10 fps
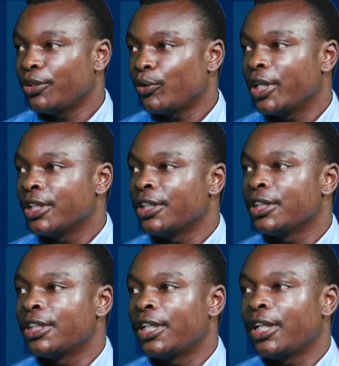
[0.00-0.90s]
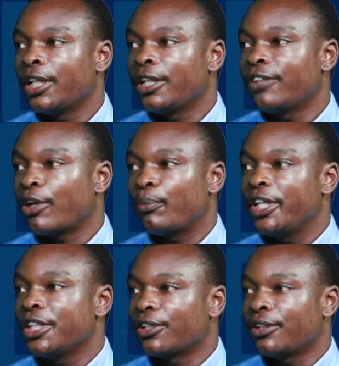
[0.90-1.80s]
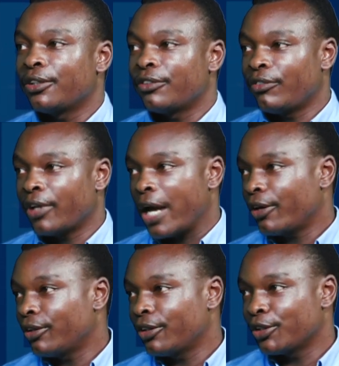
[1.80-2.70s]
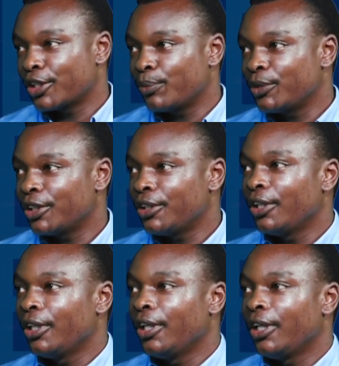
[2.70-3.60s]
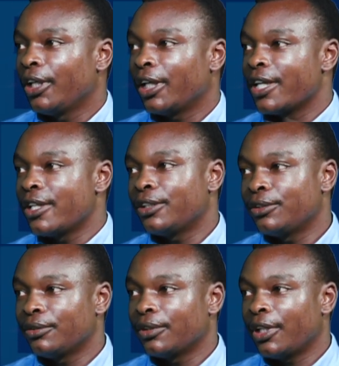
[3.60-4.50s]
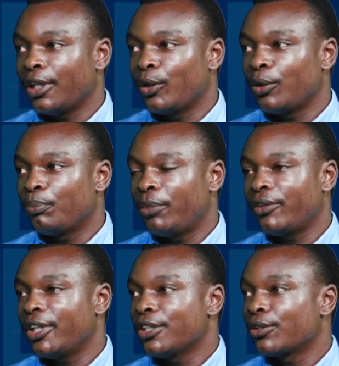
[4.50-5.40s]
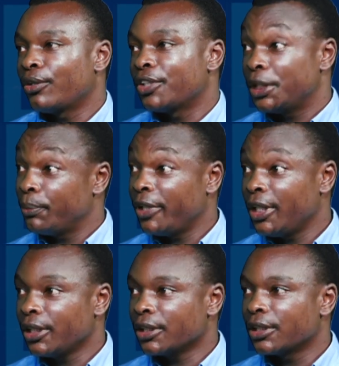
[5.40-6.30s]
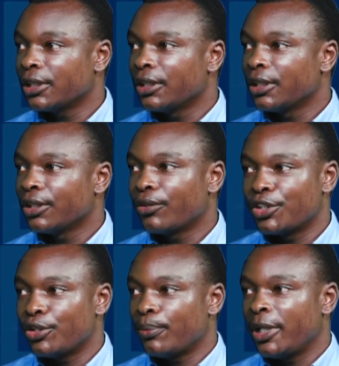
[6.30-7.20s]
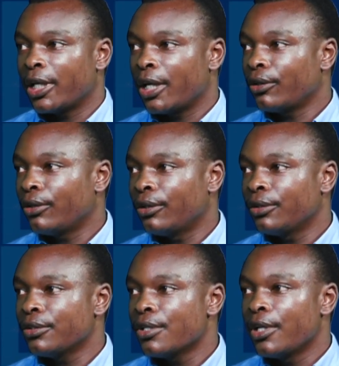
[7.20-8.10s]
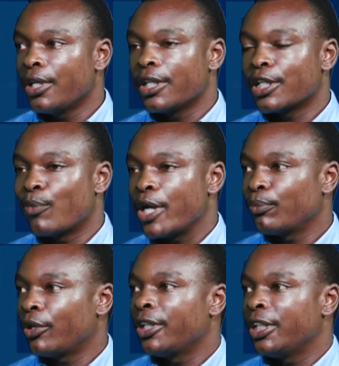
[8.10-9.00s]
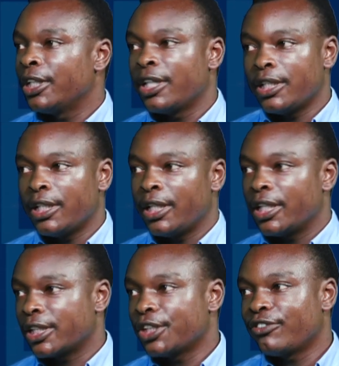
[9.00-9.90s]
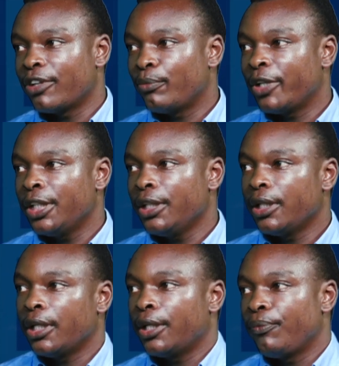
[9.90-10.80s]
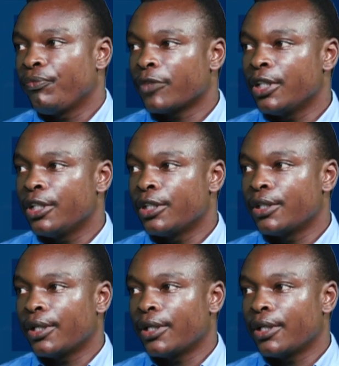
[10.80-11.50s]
One is the family history of alcohol consumption, either parents or siblings consuming alcohol. Someone born in such family is